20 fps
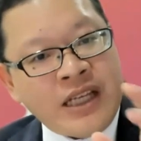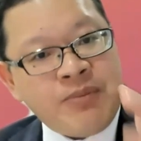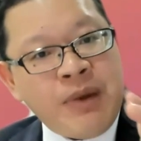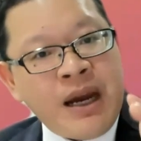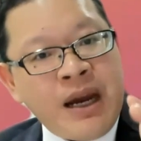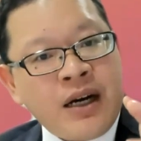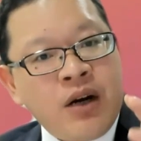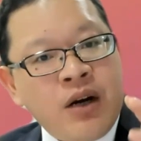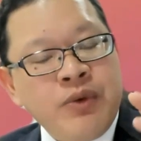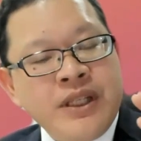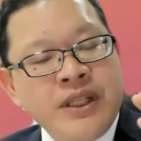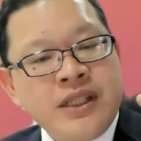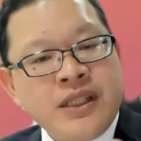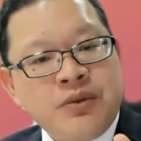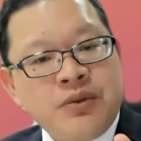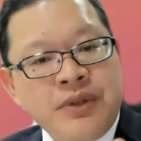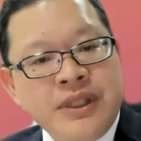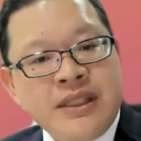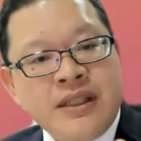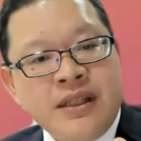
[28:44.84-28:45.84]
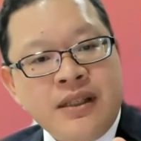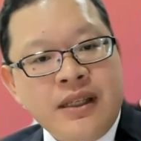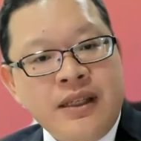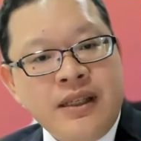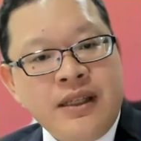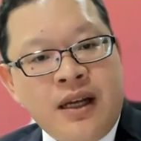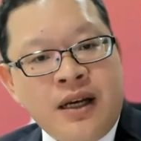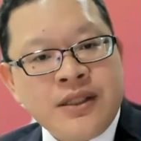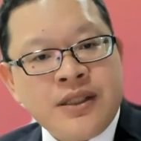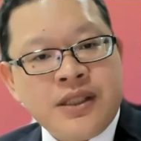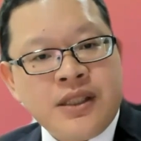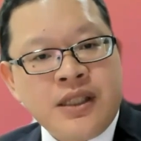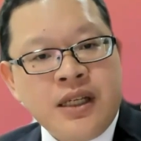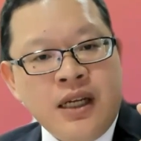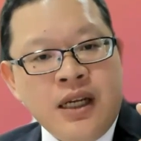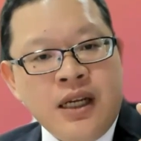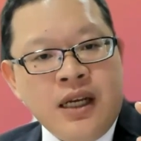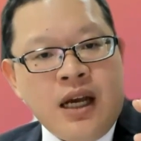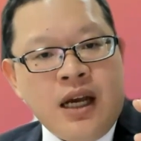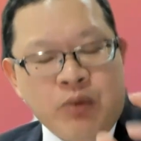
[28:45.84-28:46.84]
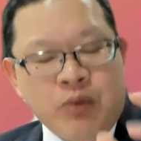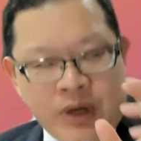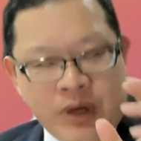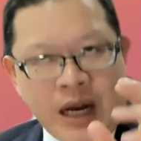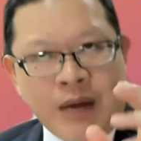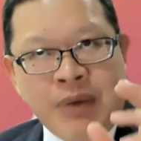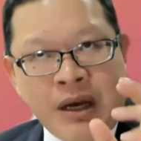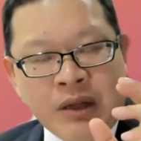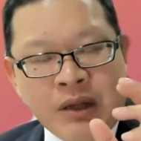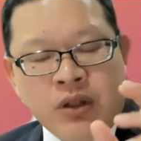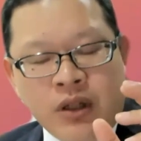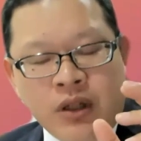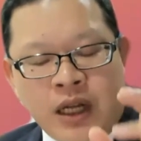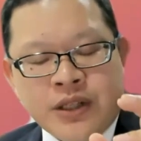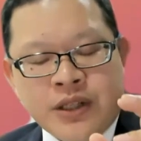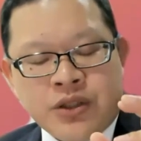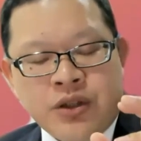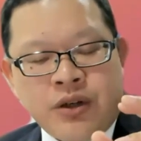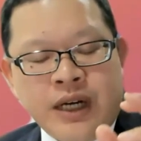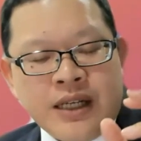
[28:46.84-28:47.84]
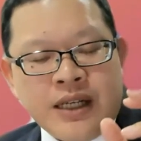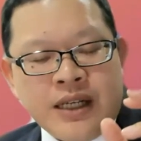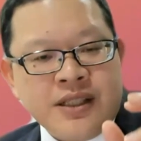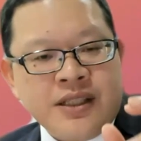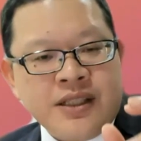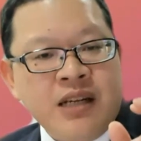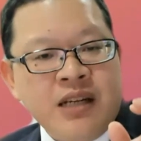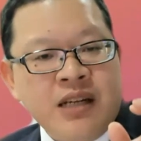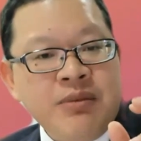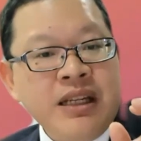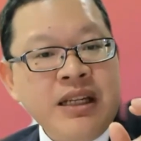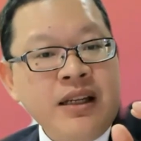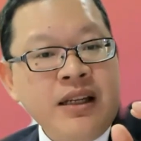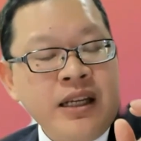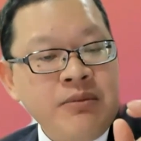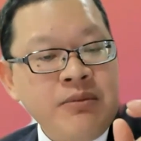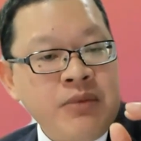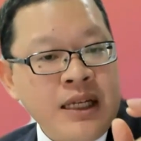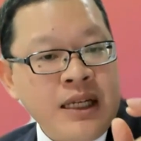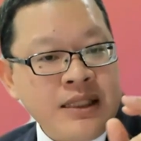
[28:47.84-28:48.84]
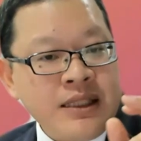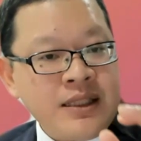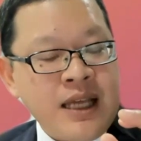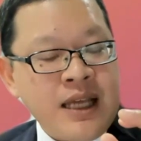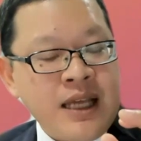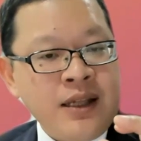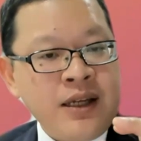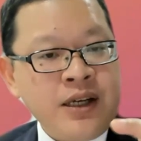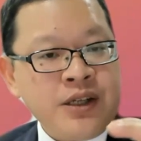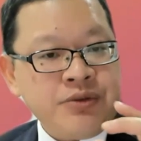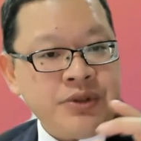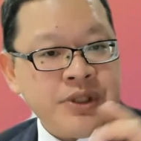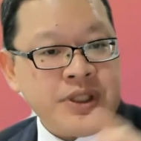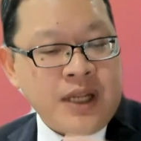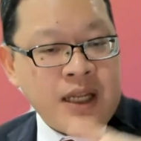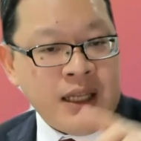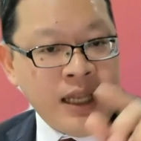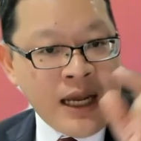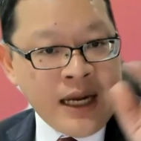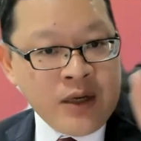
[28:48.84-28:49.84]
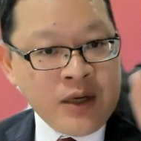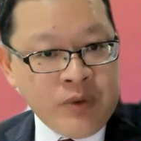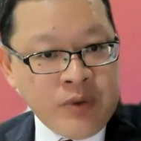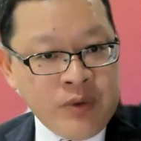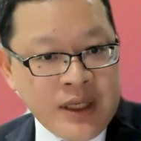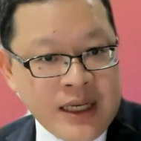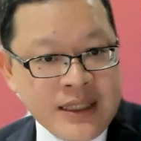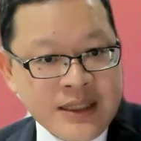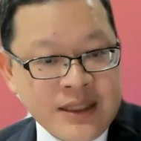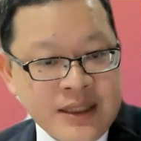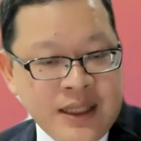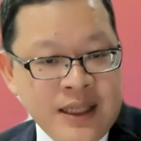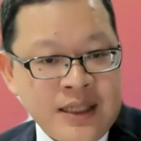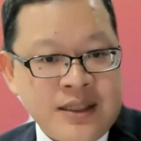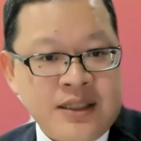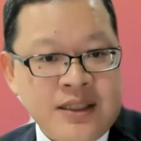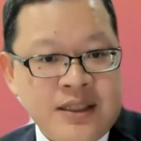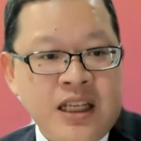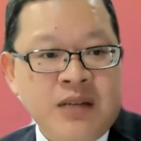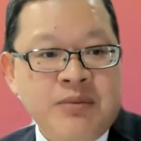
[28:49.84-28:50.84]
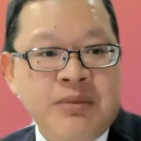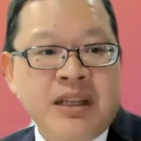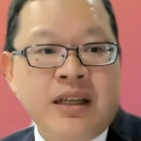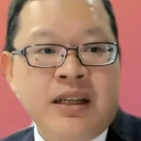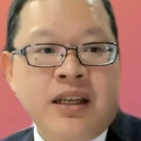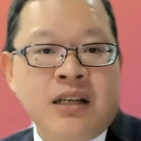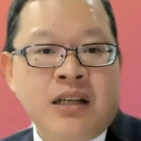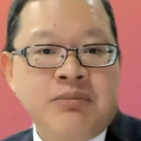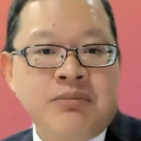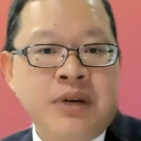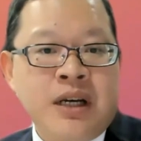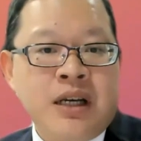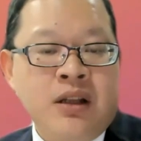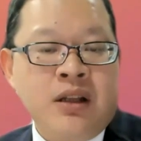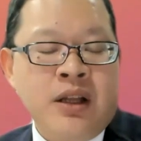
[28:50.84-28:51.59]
as background, we just recently launched, we're about to launch, our sustainability-linked bond standards, which is aligned with the ASEAN Sustainability-linked